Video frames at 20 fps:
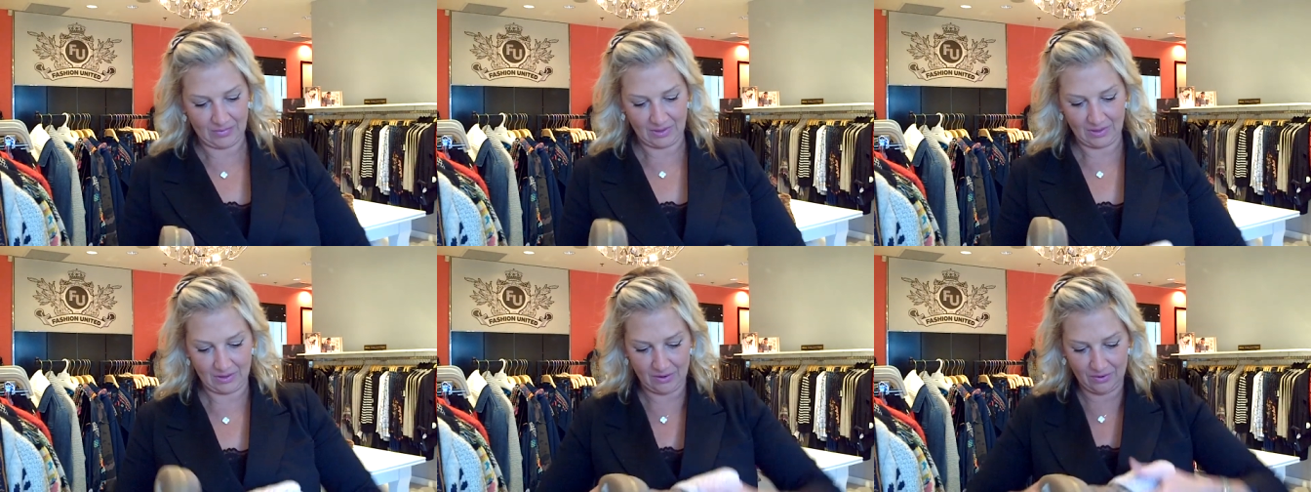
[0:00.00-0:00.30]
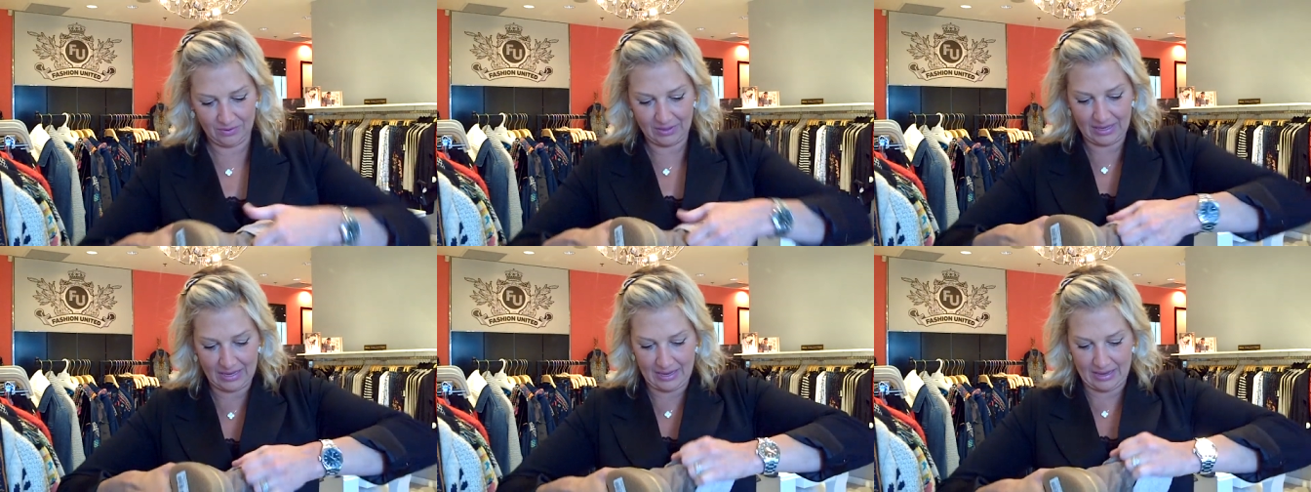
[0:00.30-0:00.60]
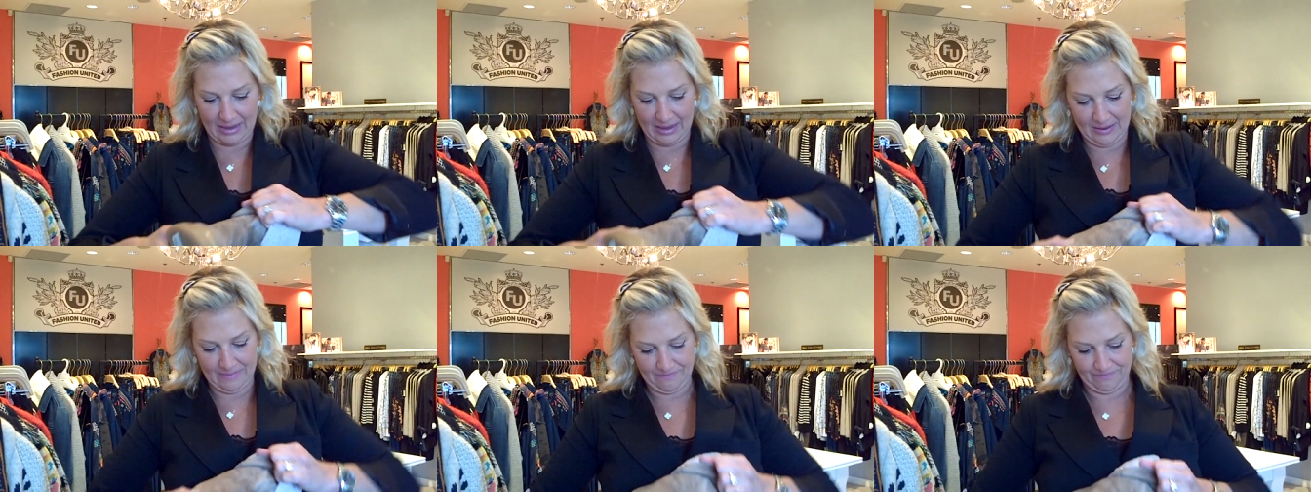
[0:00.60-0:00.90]

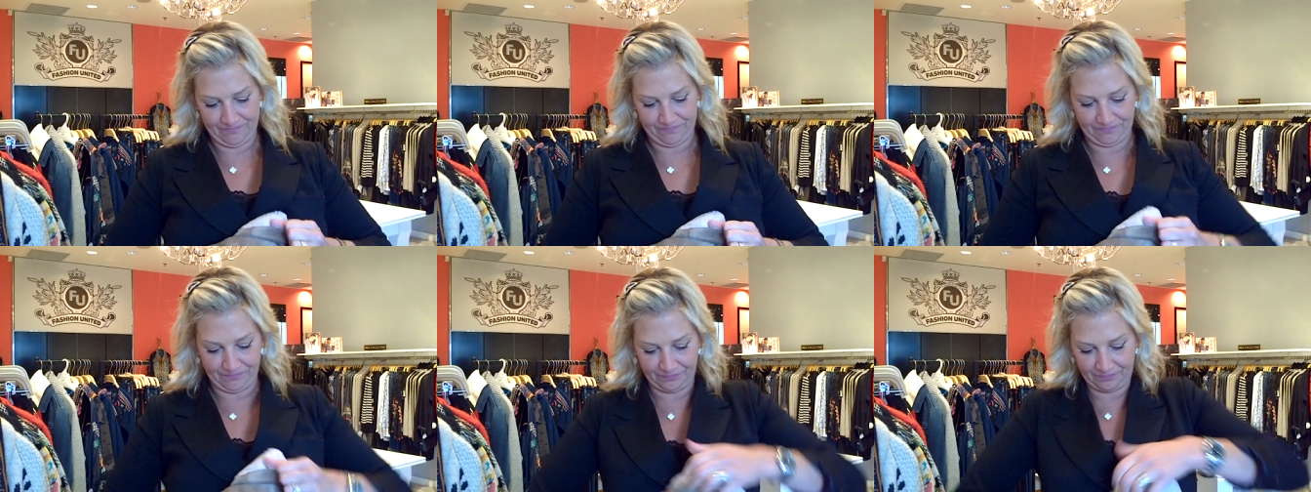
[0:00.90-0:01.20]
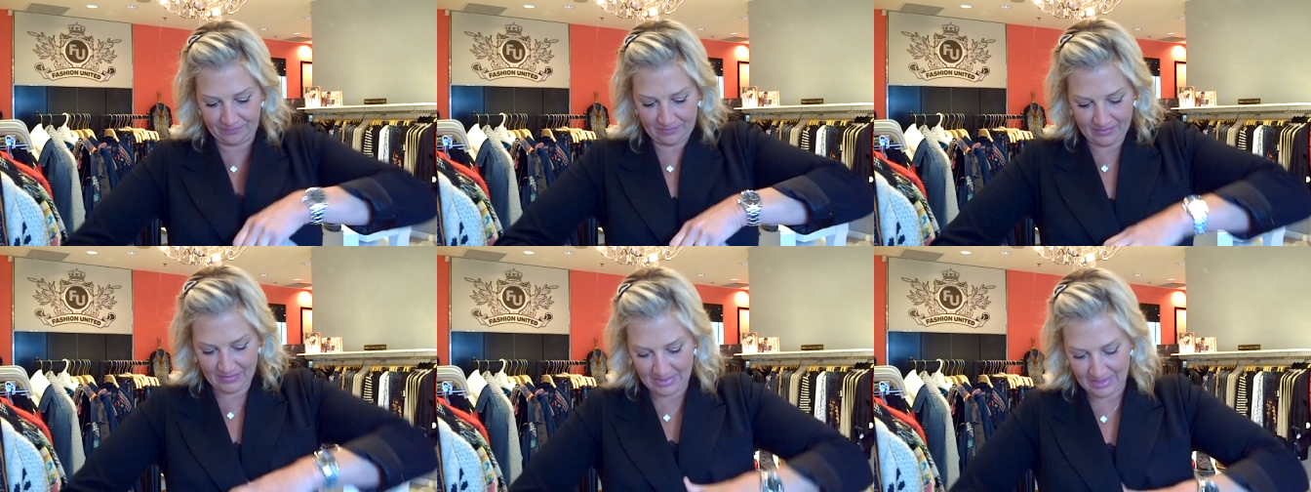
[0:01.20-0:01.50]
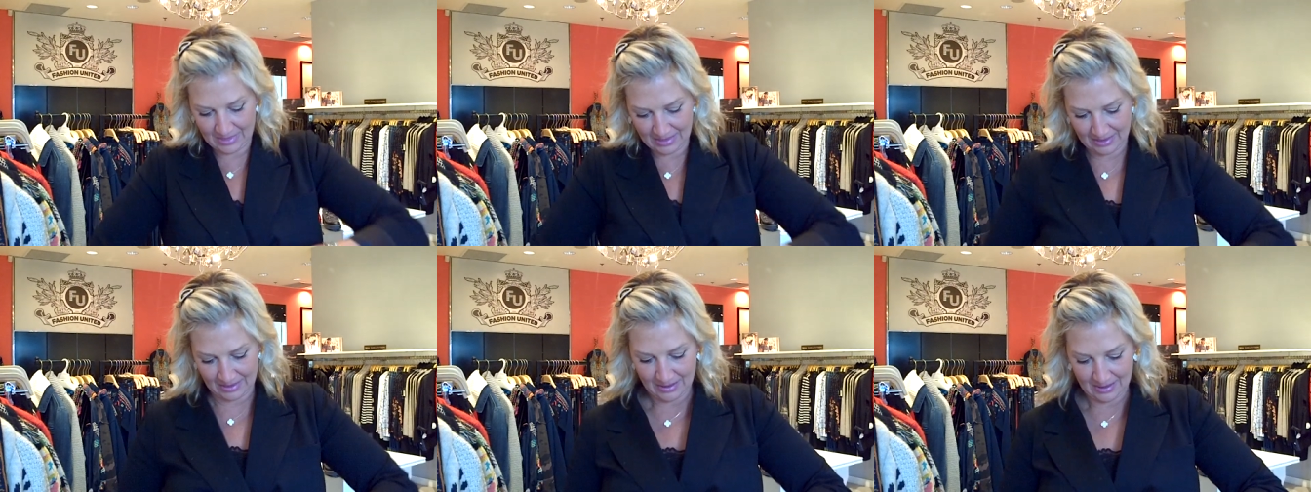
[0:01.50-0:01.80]
Okay.
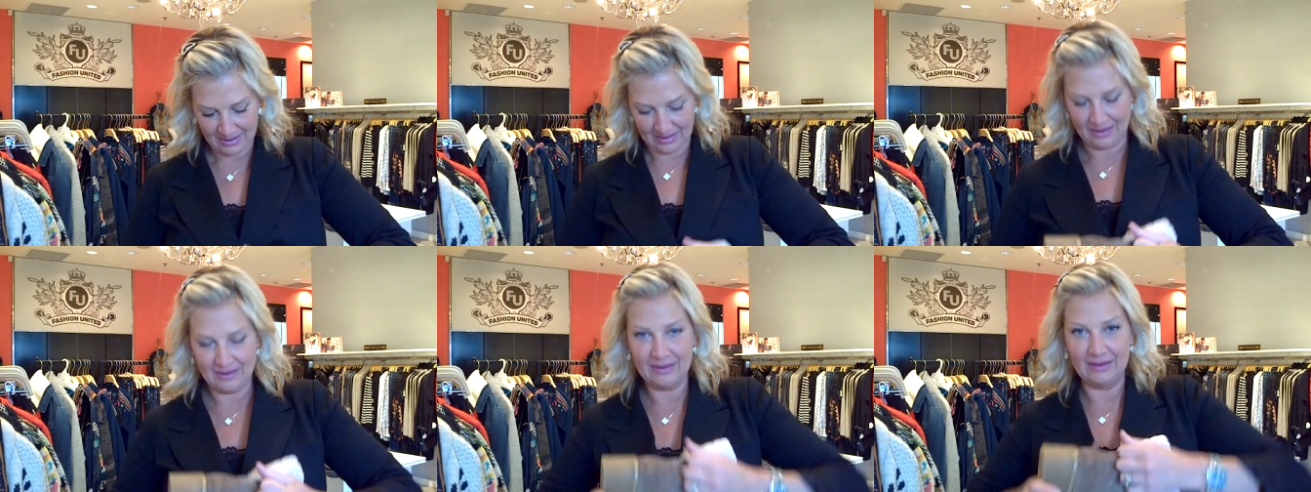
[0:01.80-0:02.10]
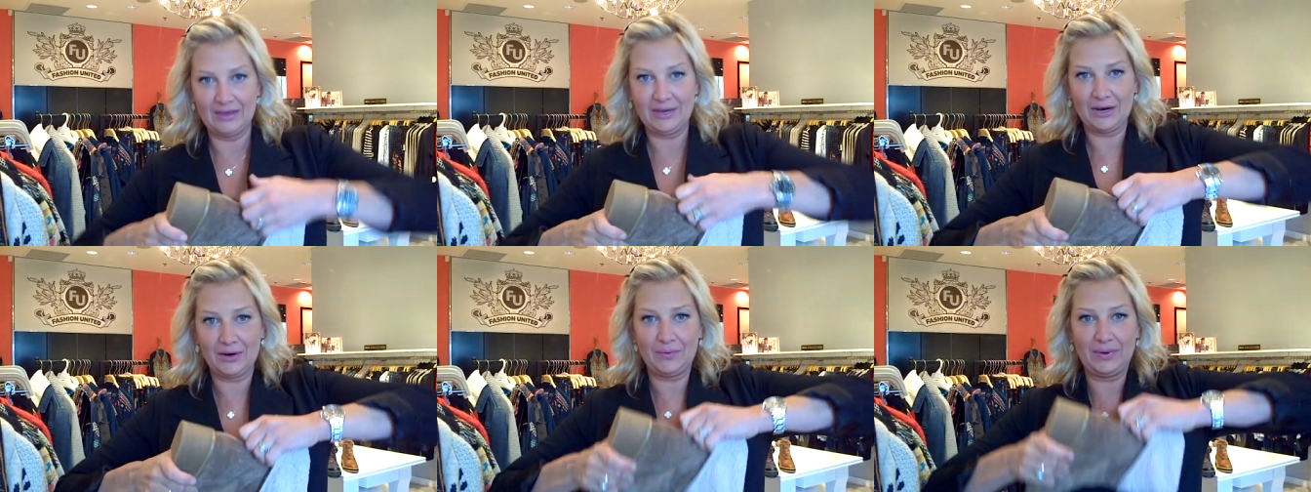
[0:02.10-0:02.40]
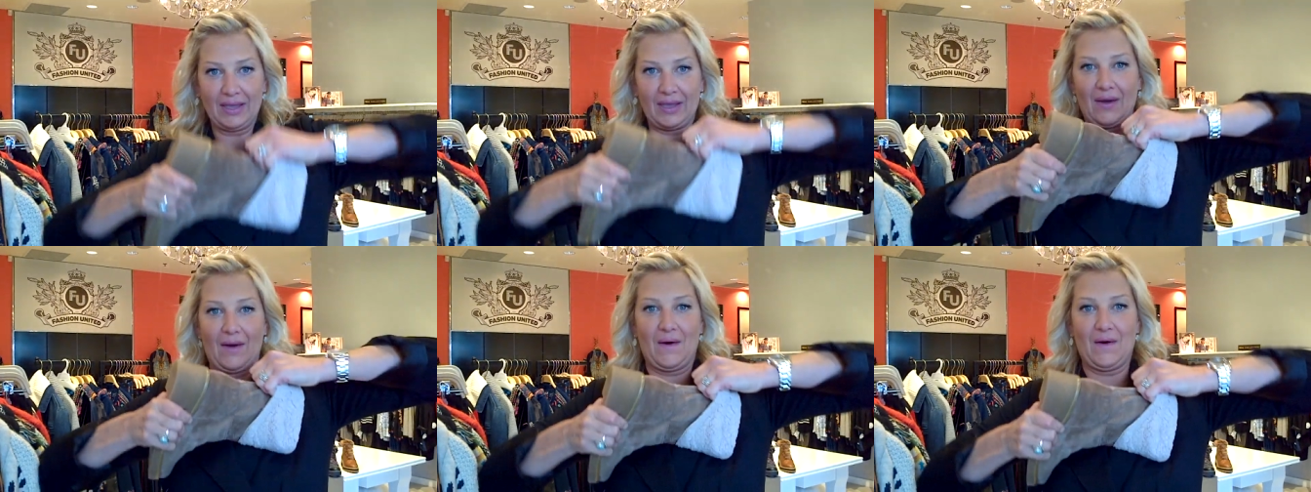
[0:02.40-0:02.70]
Here
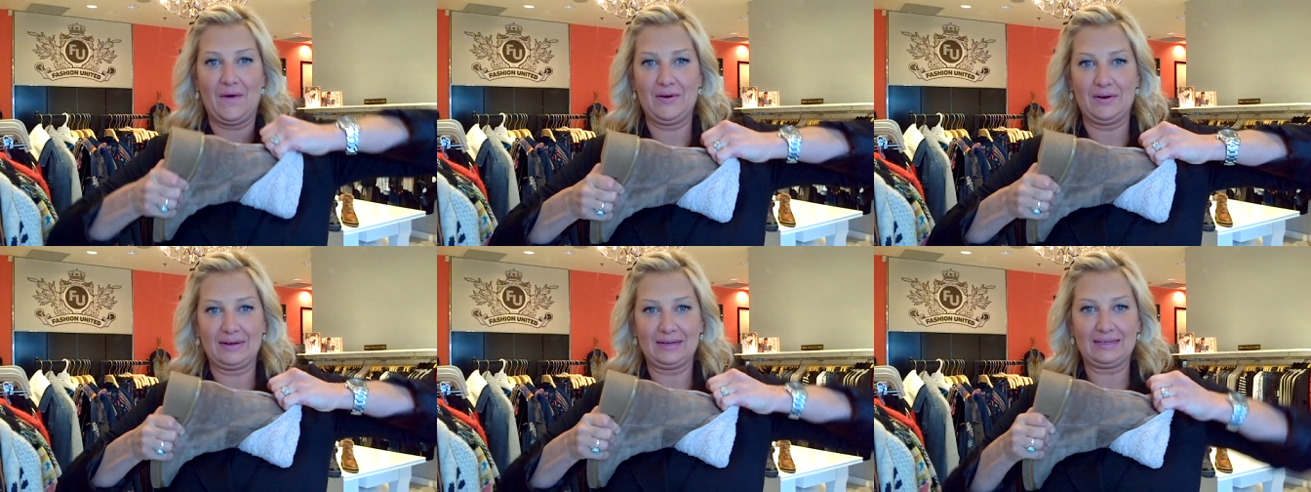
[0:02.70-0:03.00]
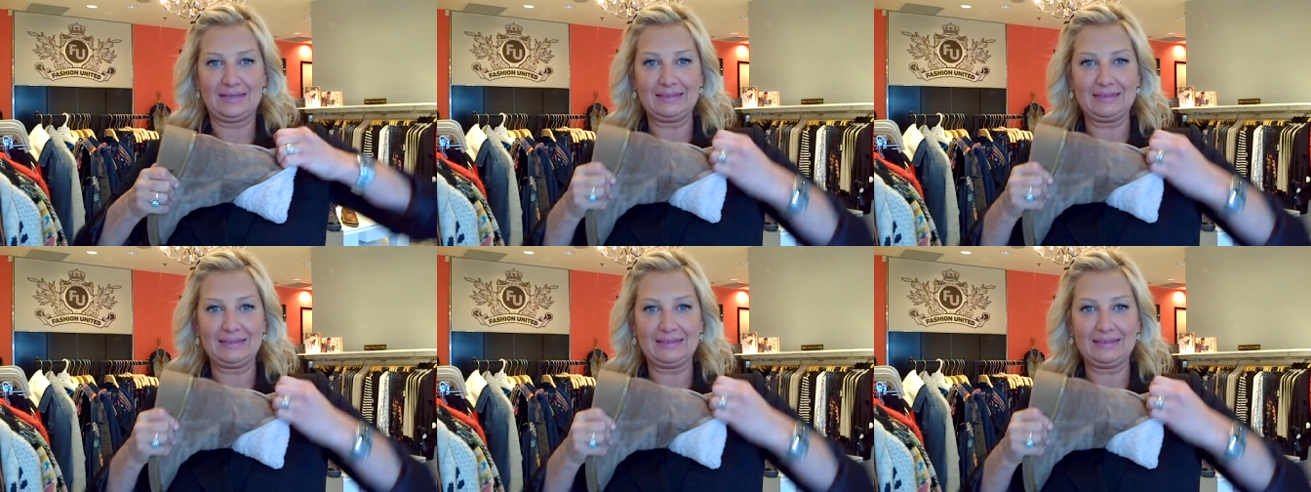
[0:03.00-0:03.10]
we go.